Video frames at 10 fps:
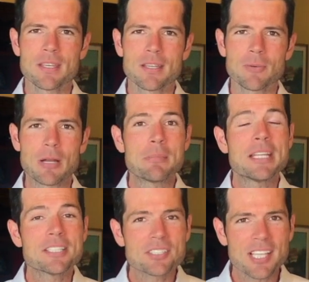What I mean
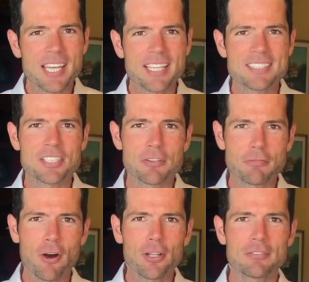to say is in the
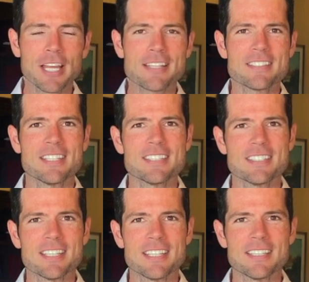fall of
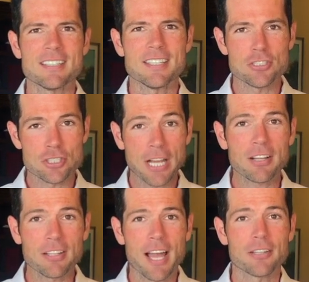1910 in
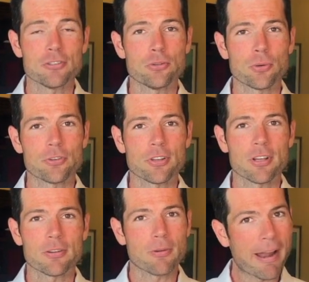Jekyll Island, Georgia,
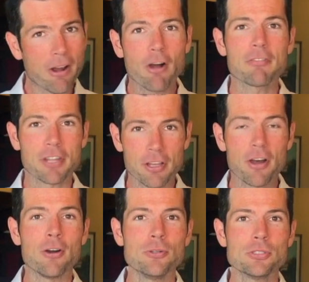right off the
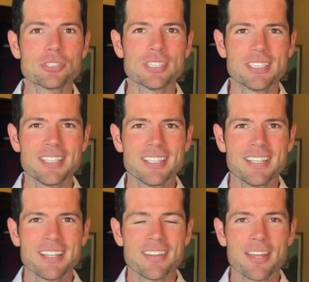coast,
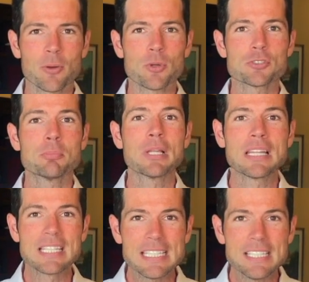there was
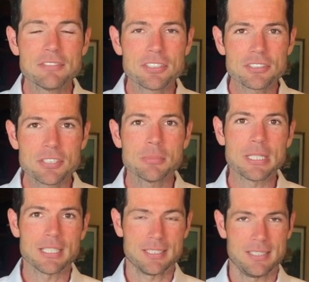believed to
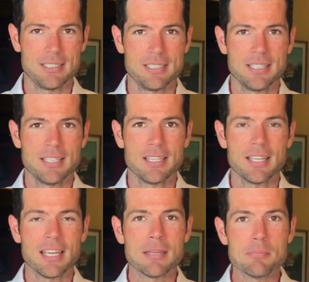be
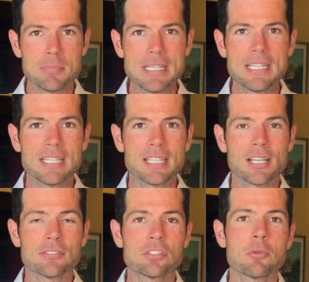a meeting
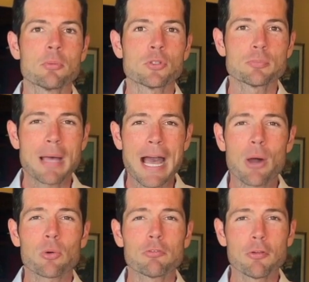of some of the most
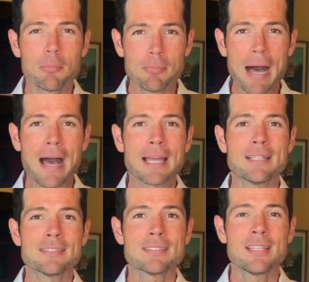powerful
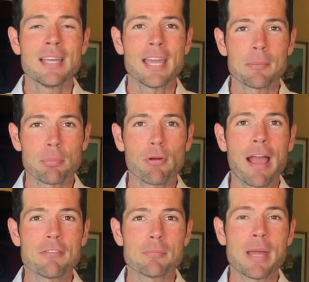minds and
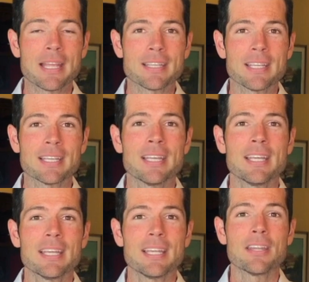private banking
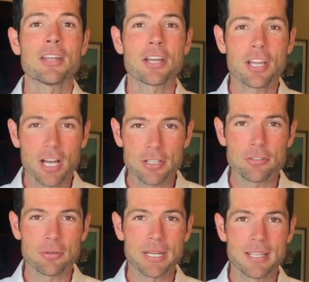in the
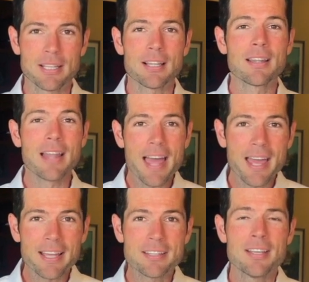country,
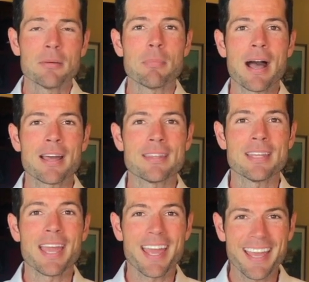led by the
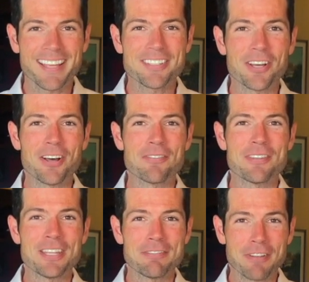head of
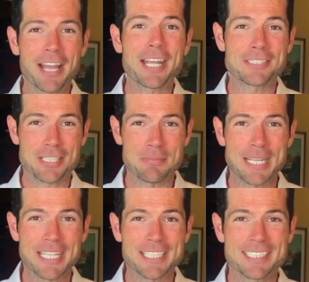the Finance
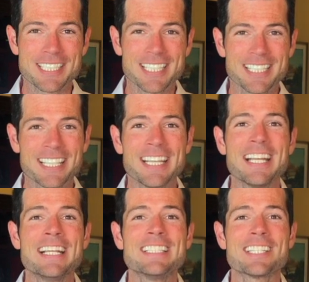Committee in the Senate,
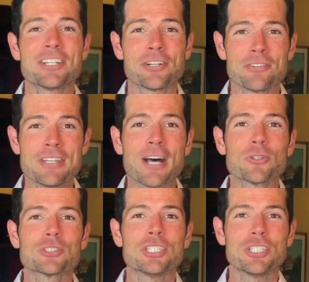Senator
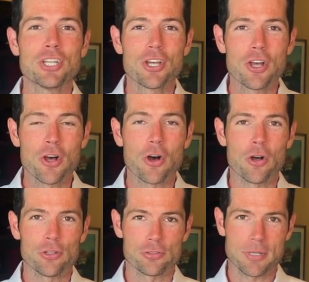Nelson
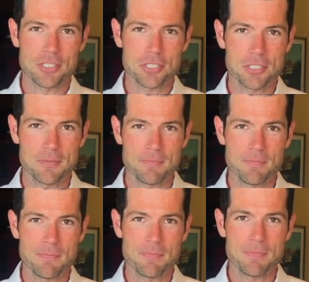Aldrich.
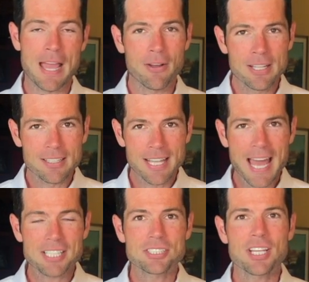Now,
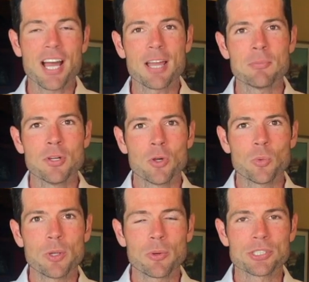last time
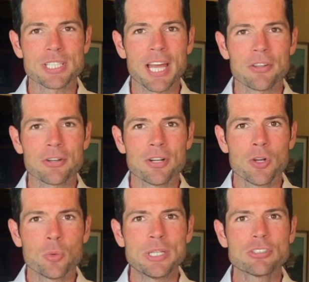we were together,
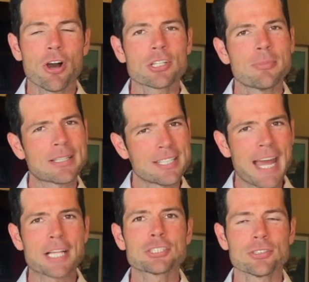we talked about the
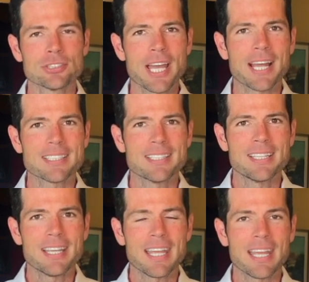national debt.
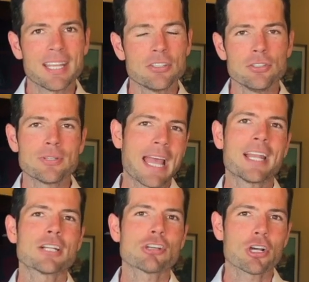And you
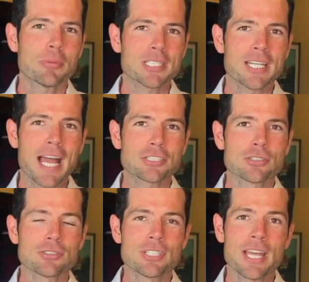cannot talk about the
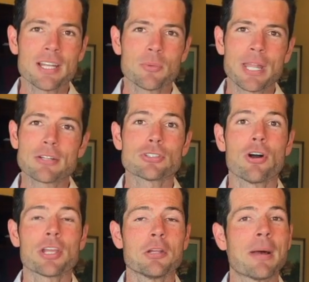national debt without
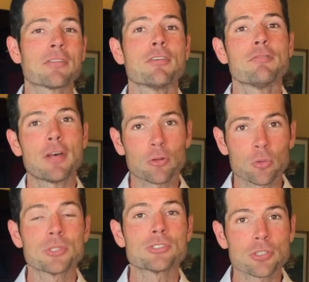talking about the Federal
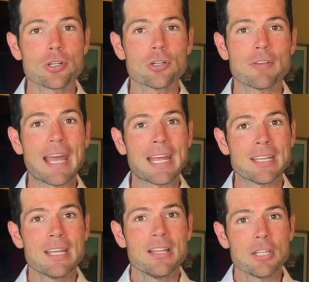Reserve
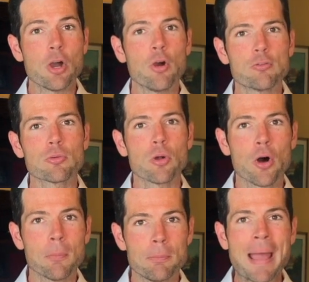and the
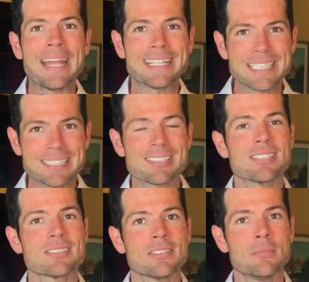overall banking
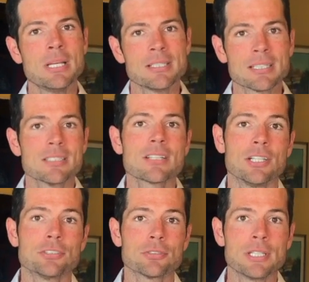system that this
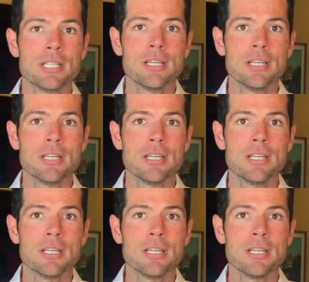country